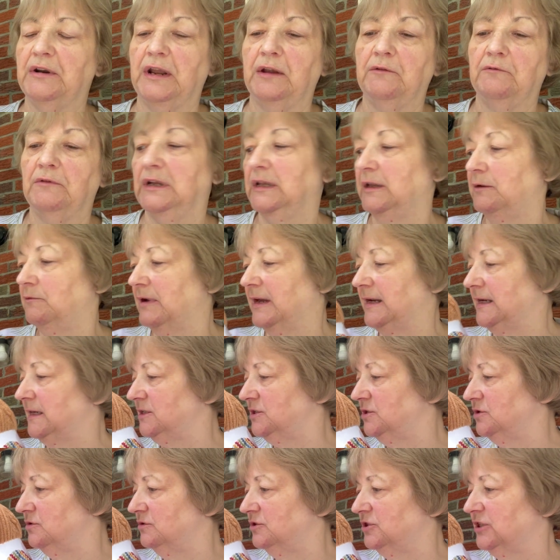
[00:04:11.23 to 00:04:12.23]
I really wanted
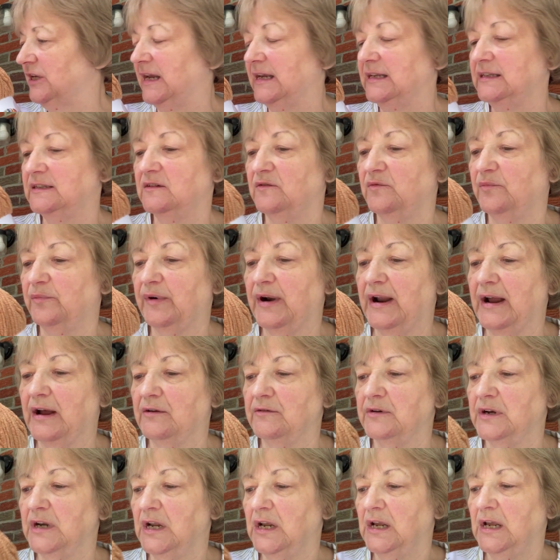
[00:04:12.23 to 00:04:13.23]
2 shades of
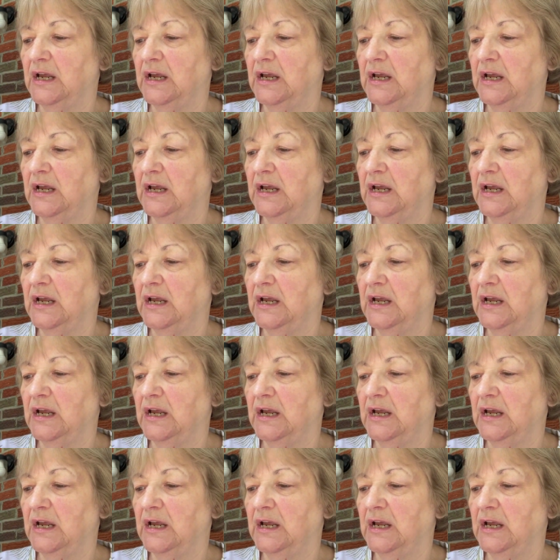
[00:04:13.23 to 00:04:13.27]
brown.